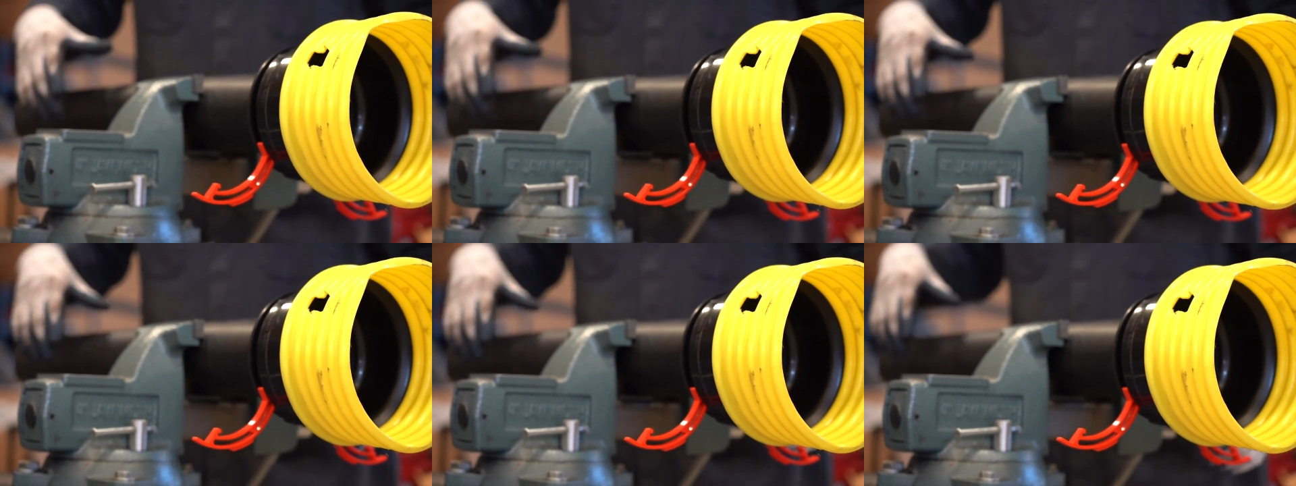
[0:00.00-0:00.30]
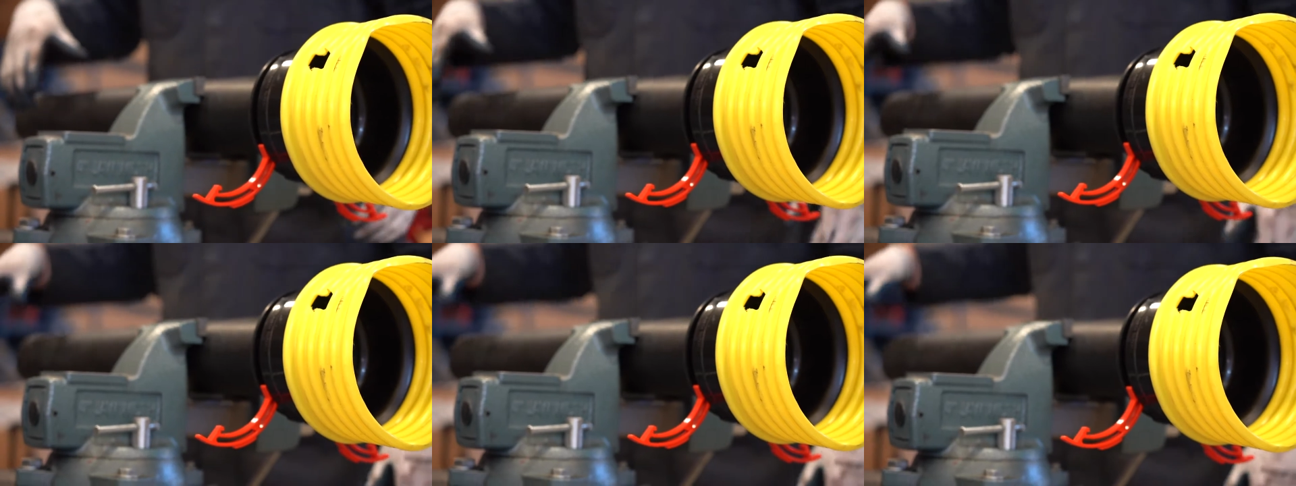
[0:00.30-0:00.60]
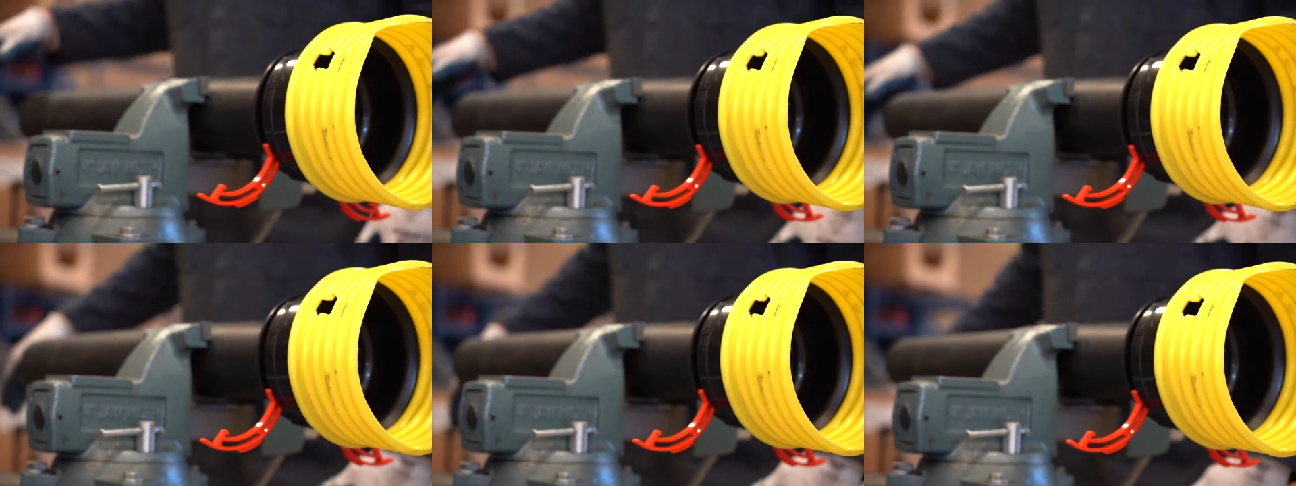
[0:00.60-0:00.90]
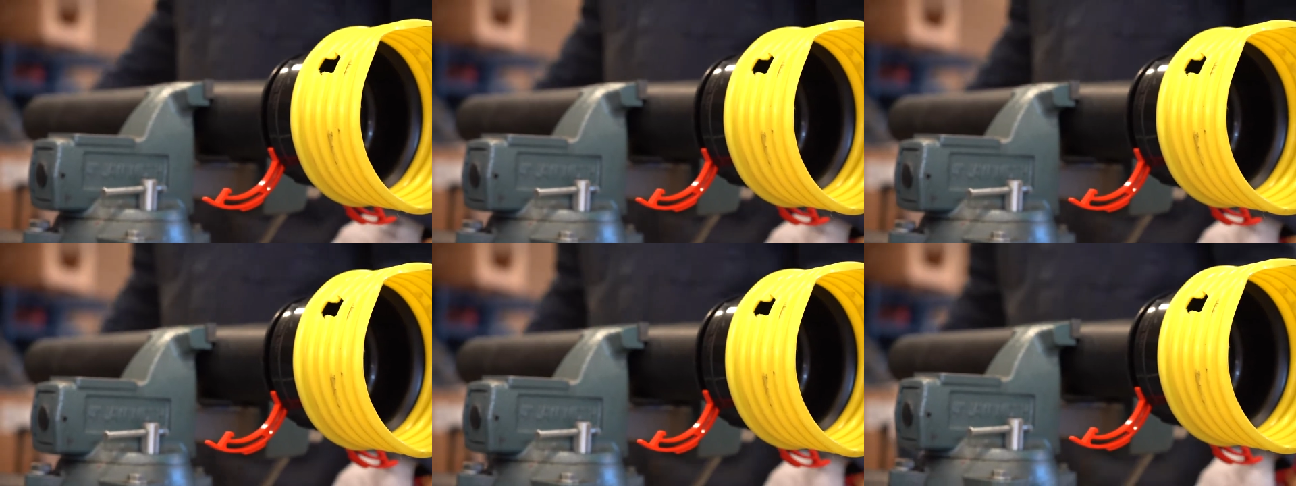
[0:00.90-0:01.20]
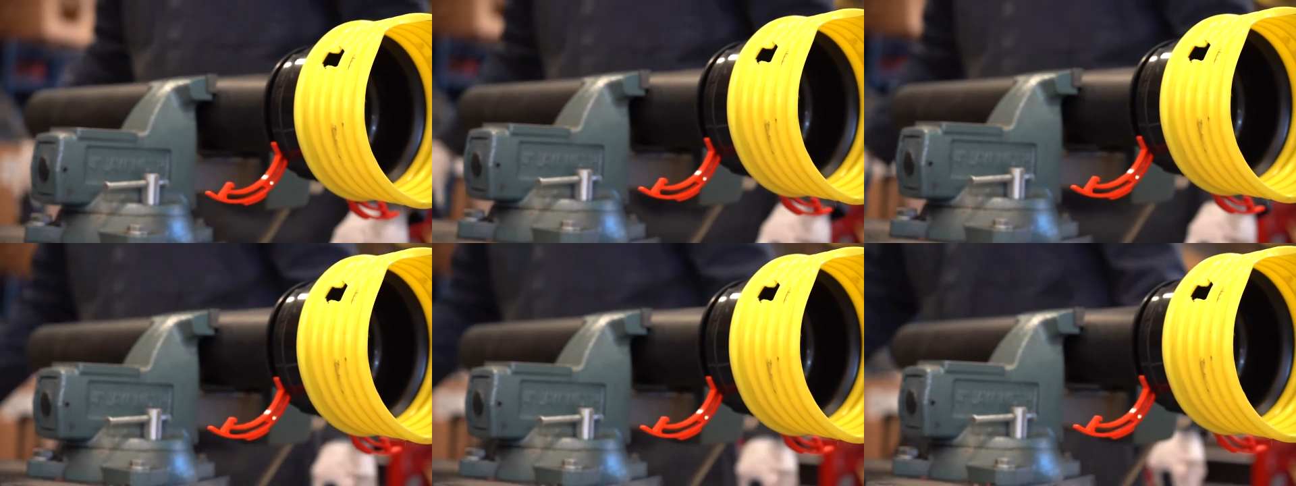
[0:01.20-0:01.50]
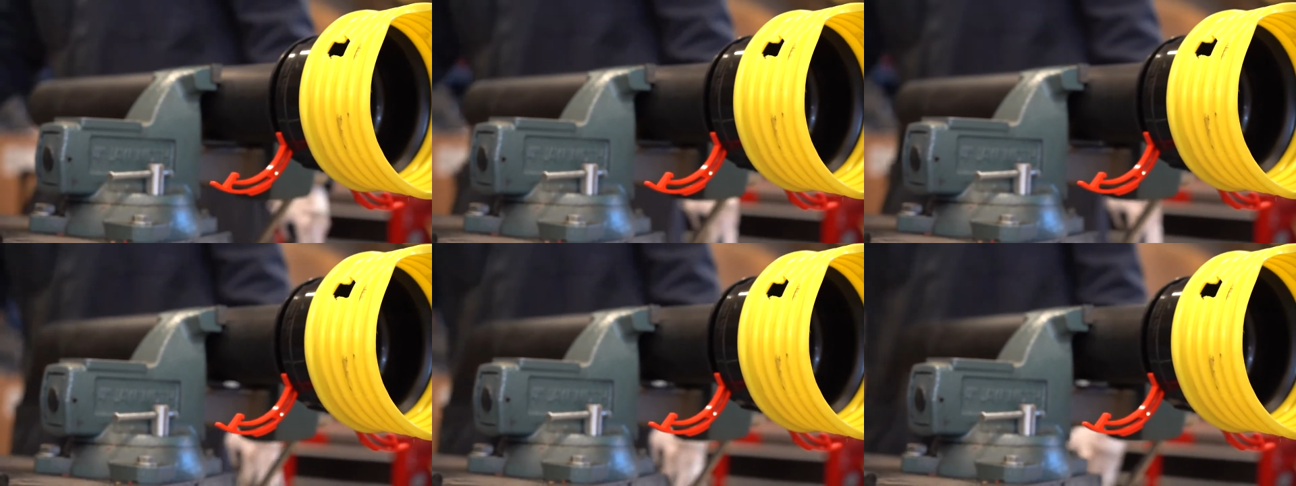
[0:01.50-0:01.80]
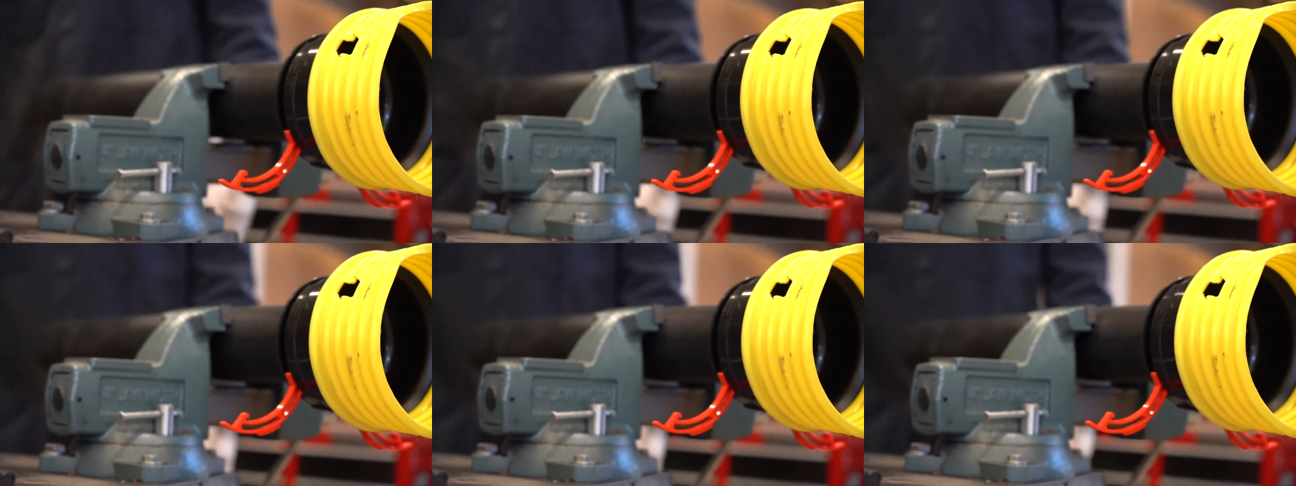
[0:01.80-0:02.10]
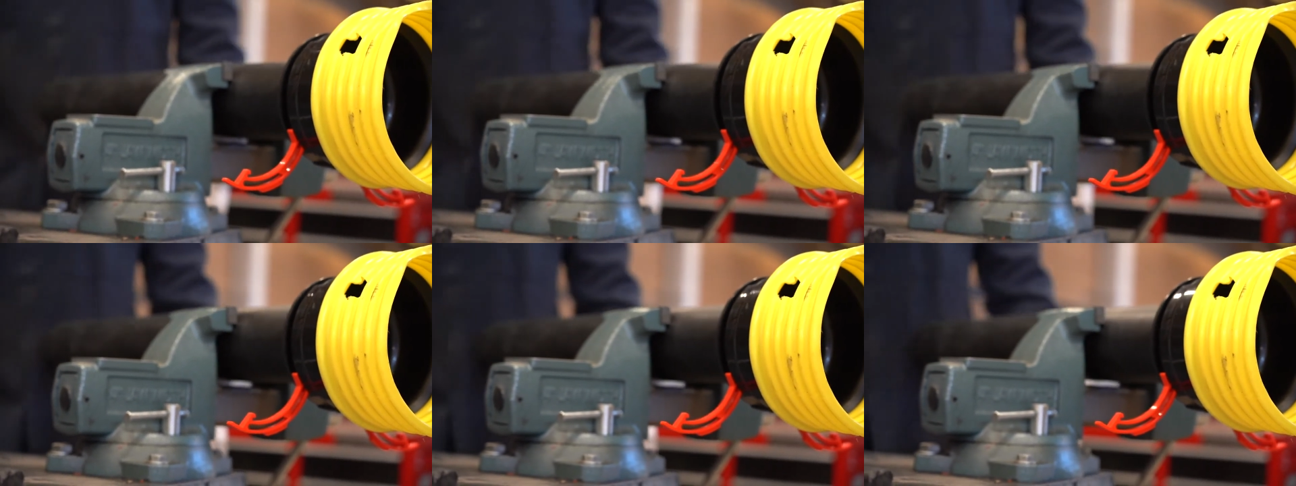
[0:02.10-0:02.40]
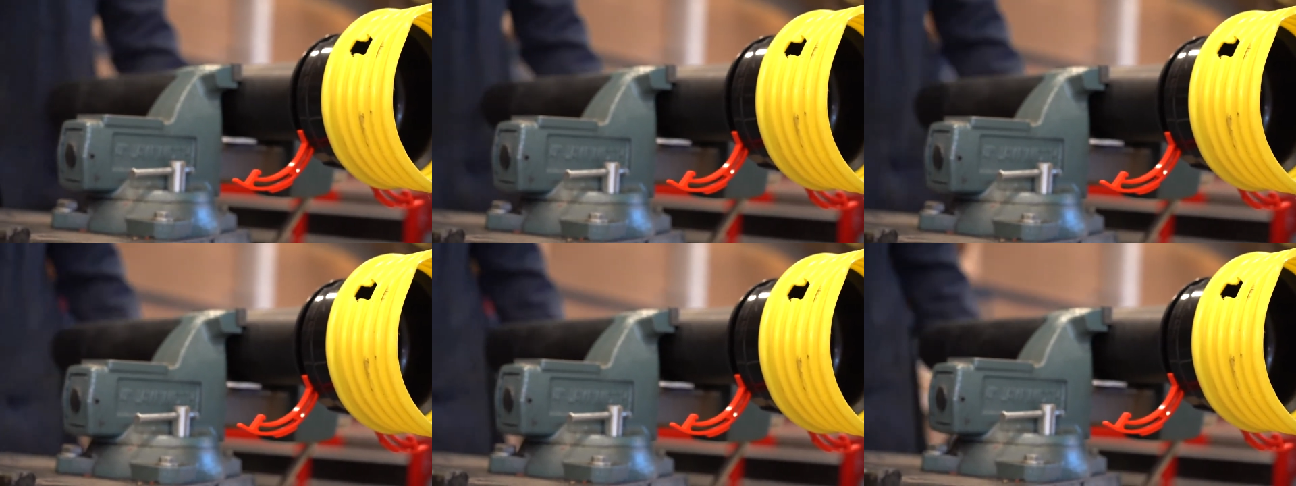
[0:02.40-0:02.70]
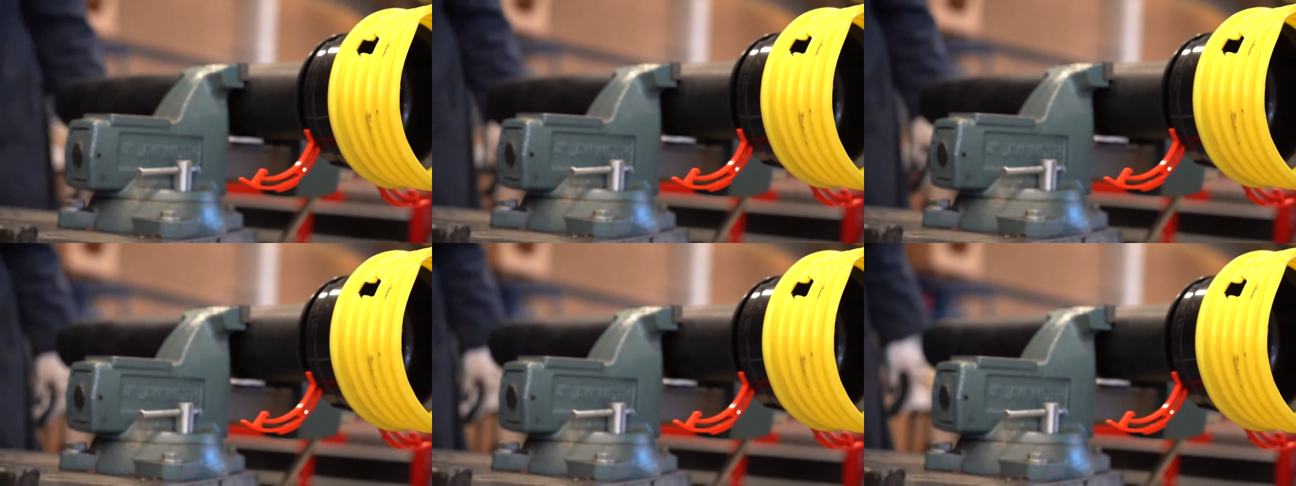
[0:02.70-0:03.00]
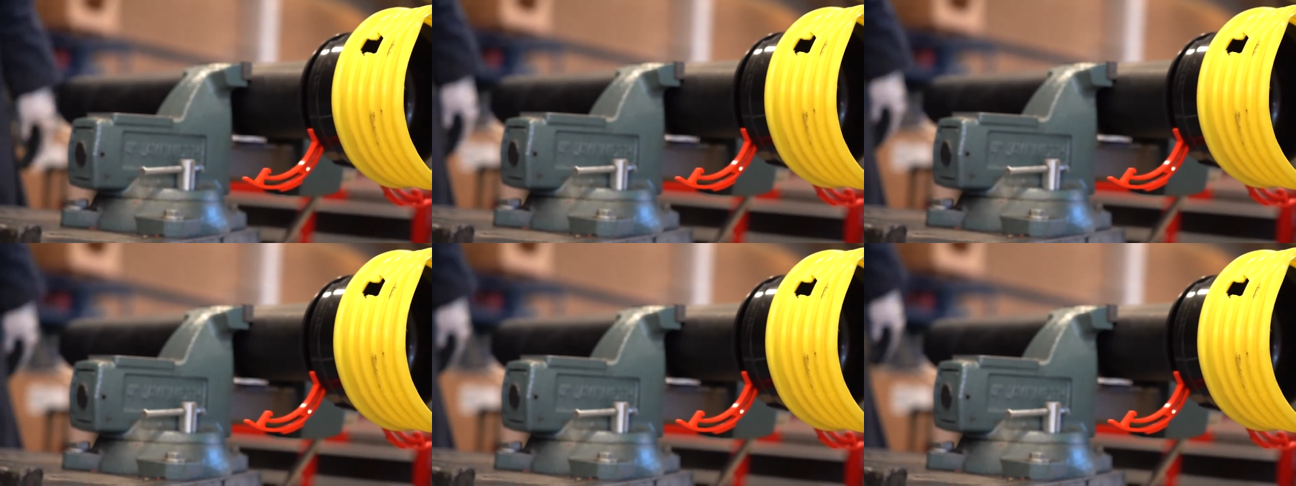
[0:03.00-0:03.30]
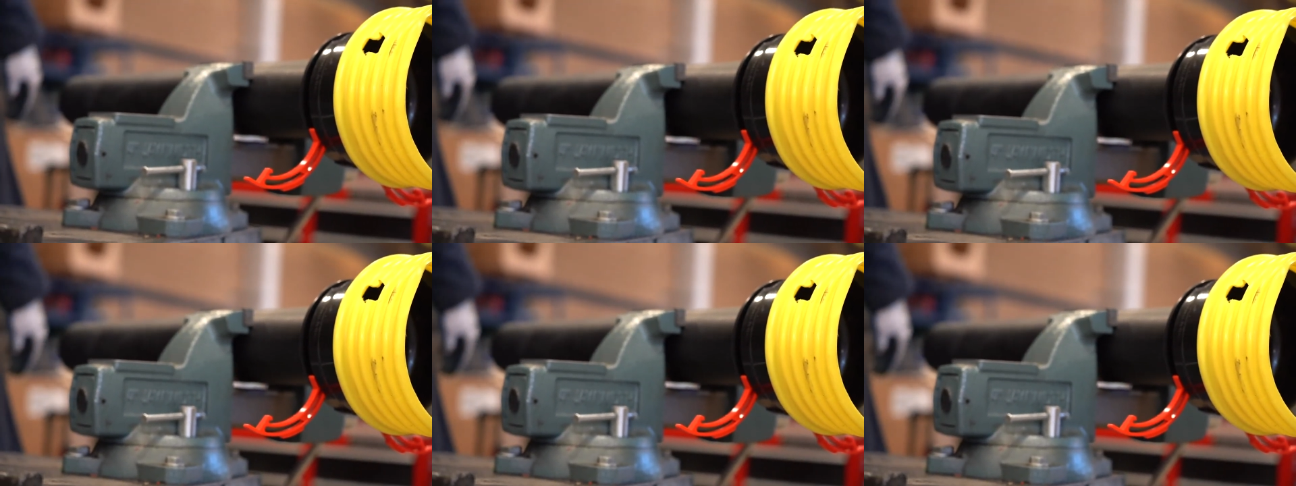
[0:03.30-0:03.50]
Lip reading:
No face is visible, so there are no lips to read.